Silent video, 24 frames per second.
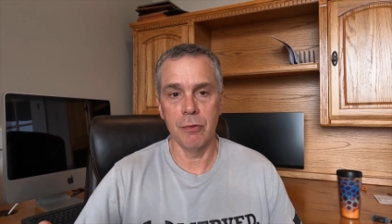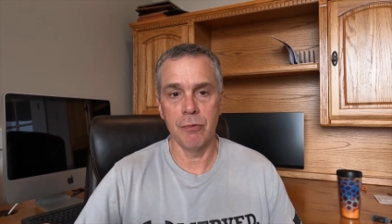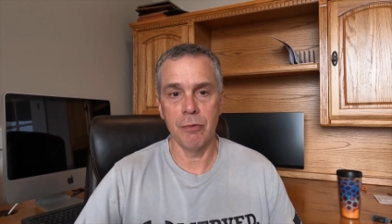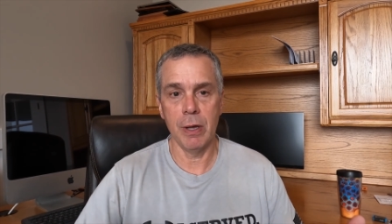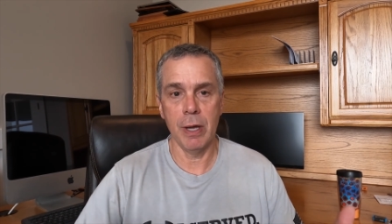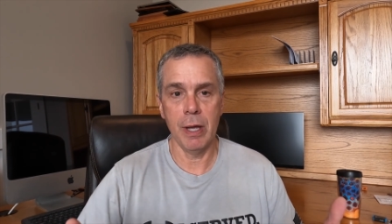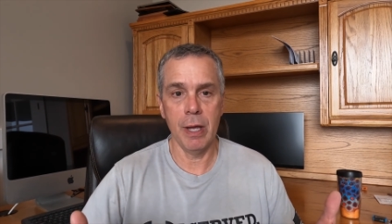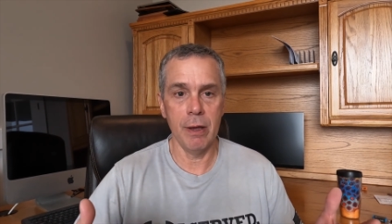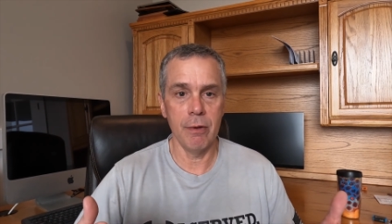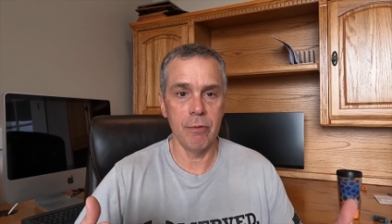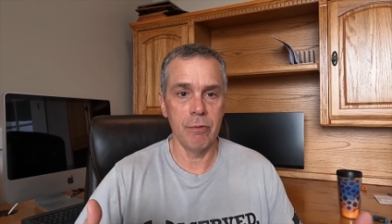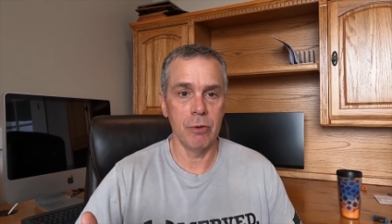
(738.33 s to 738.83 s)
If I
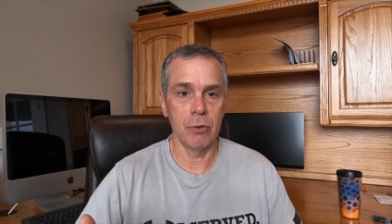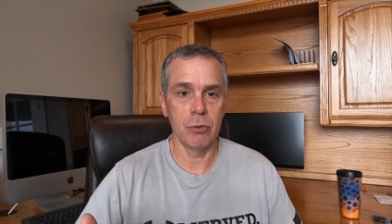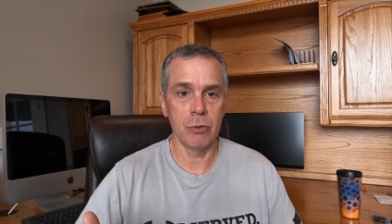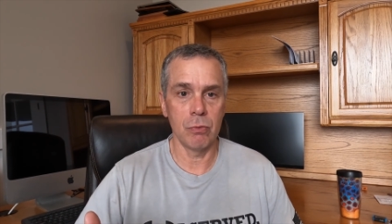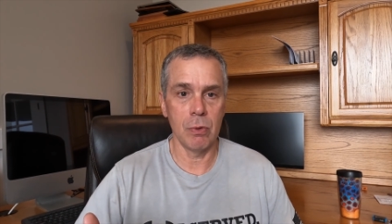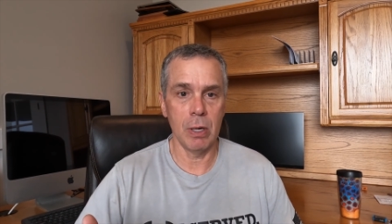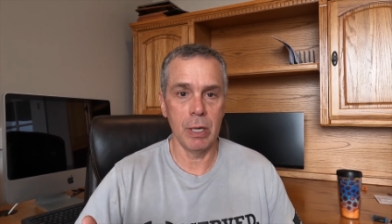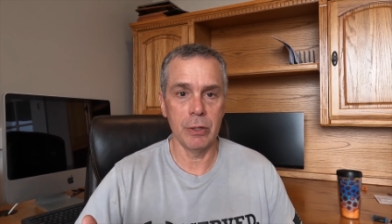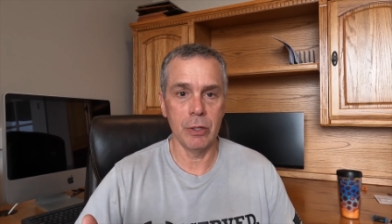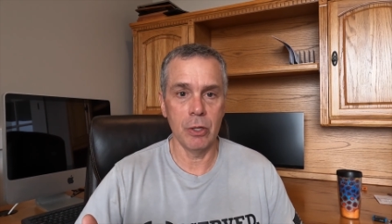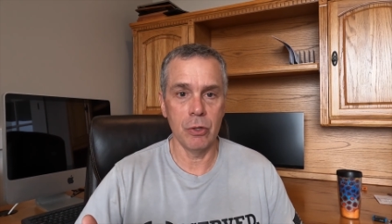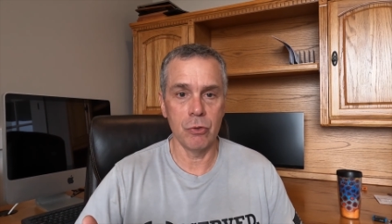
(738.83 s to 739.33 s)
have a
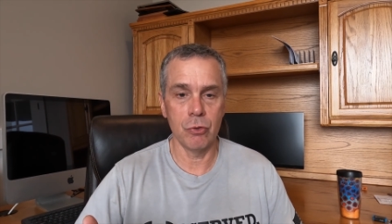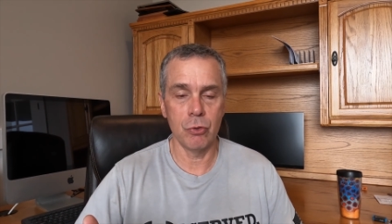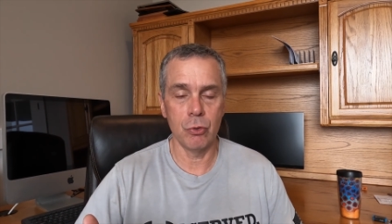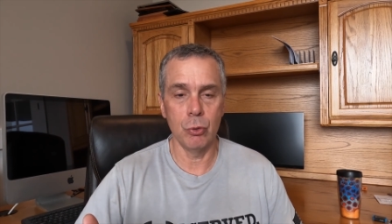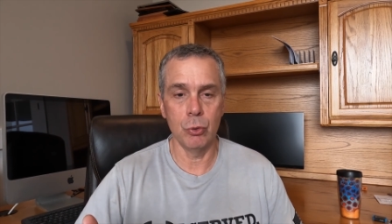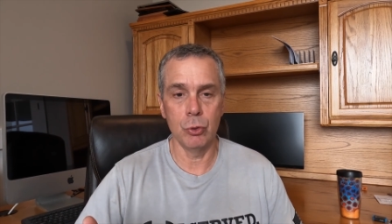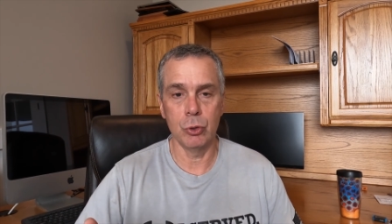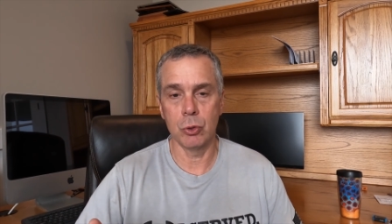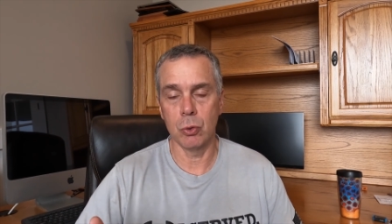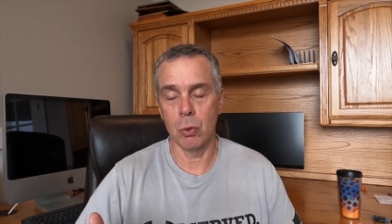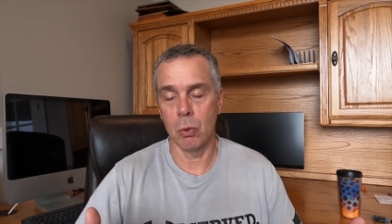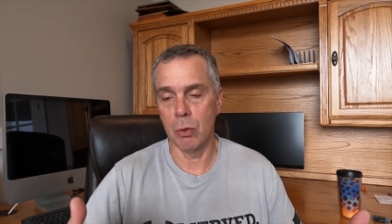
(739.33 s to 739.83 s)
rod that's
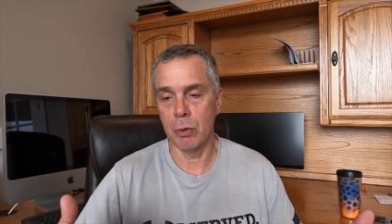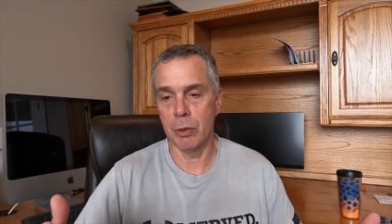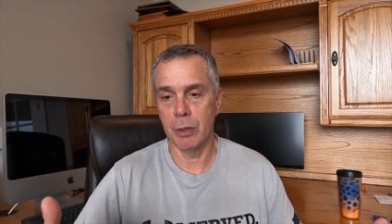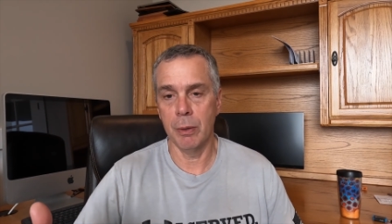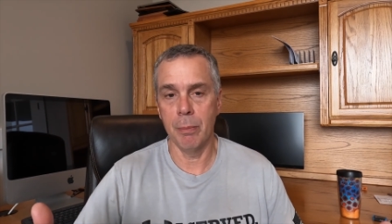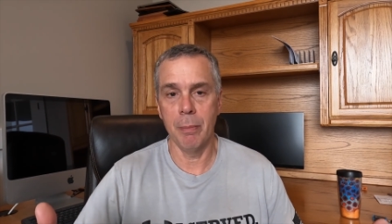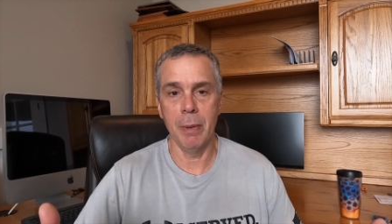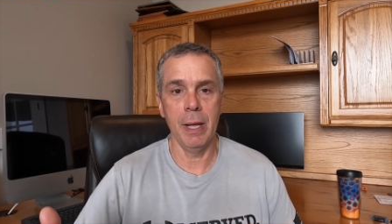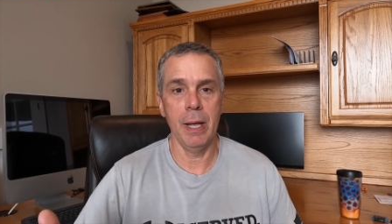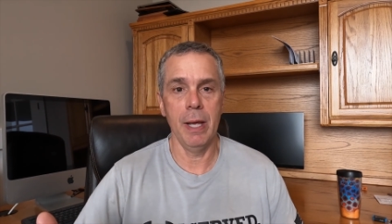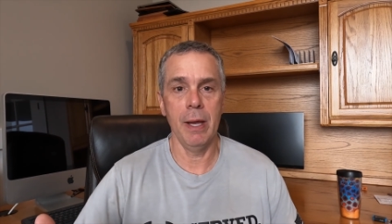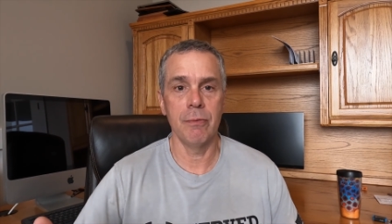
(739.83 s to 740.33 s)
too short, you
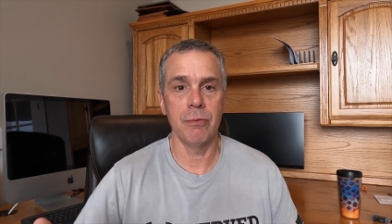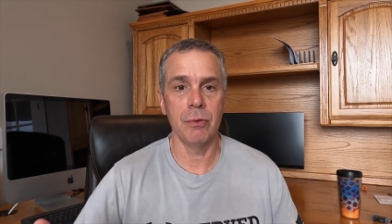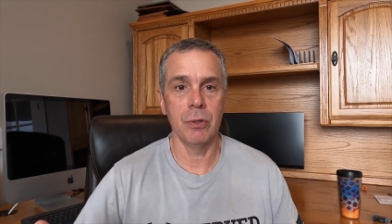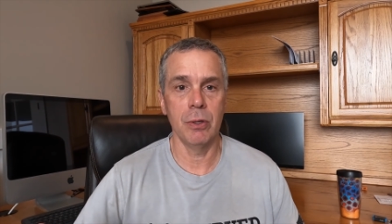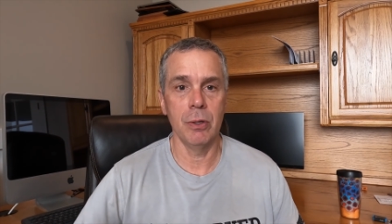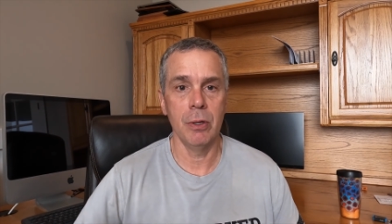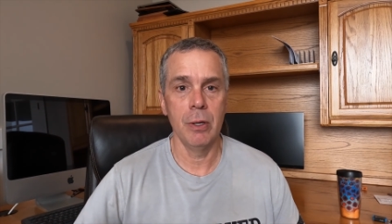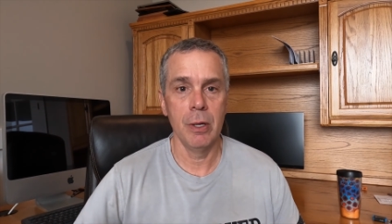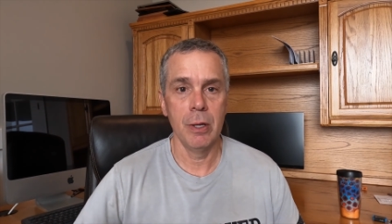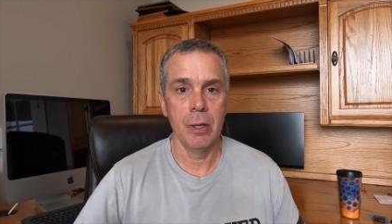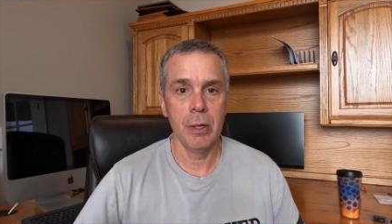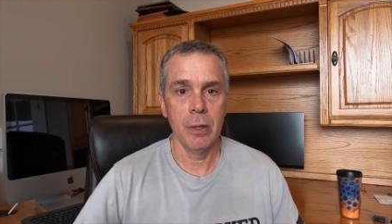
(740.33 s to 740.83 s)
may have
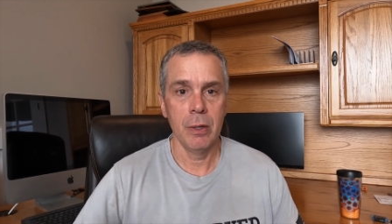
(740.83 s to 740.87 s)
to